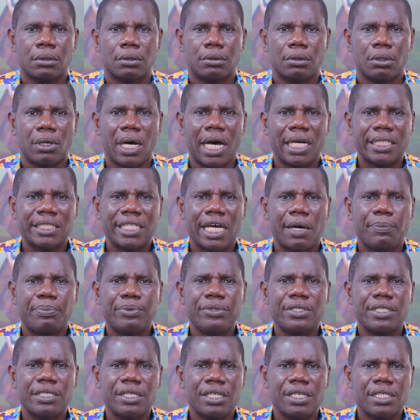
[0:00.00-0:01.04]
So art
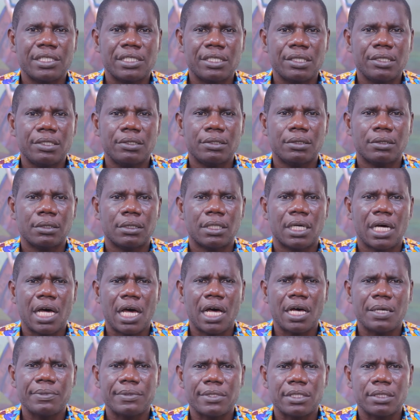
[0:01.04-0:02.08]
appreciation
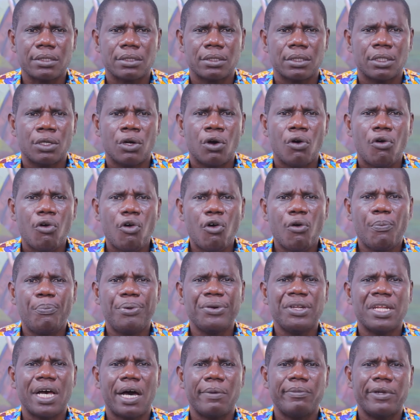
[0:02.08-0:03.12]
helps
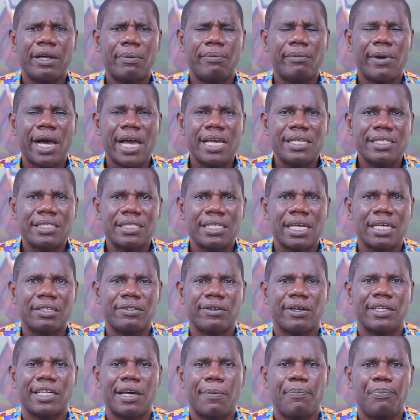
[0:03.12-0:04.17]
open up the
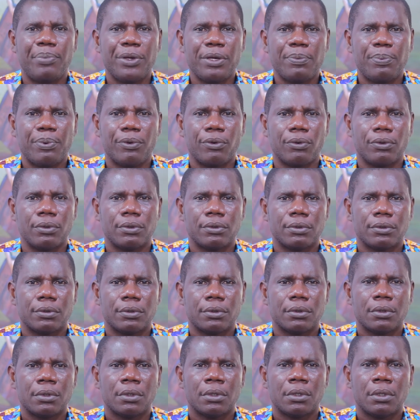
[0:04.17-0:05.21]
mindset of the people
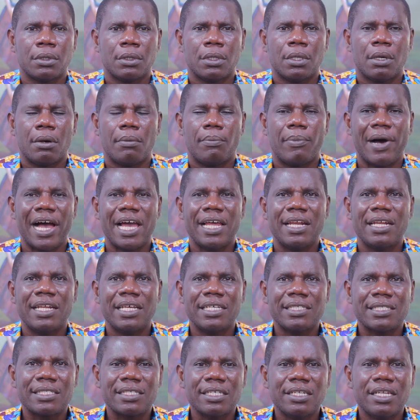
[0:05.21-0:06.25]
by
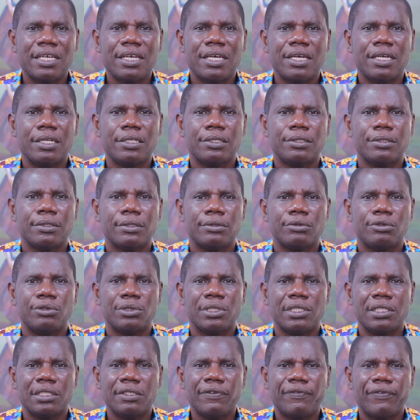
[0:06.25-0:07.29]
listening to
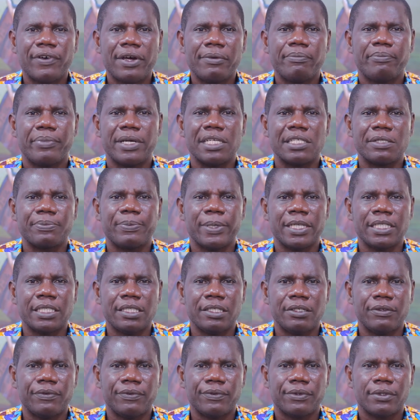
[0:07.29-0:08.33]
different
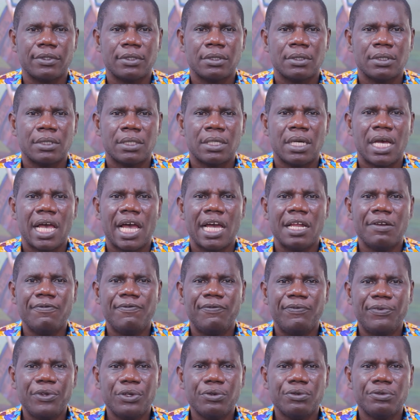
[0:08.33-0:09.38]
perspectives
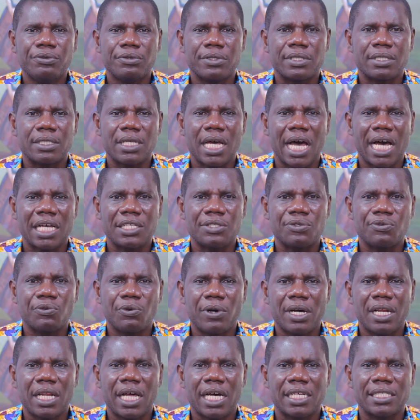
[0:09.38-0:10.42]
and views as
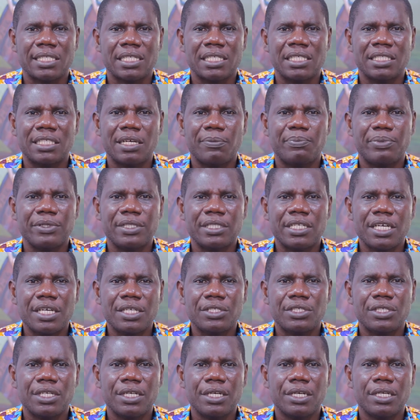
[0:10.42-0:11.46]
well as
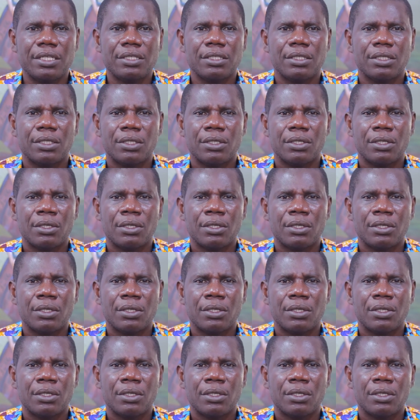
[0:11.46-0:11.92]
interpretation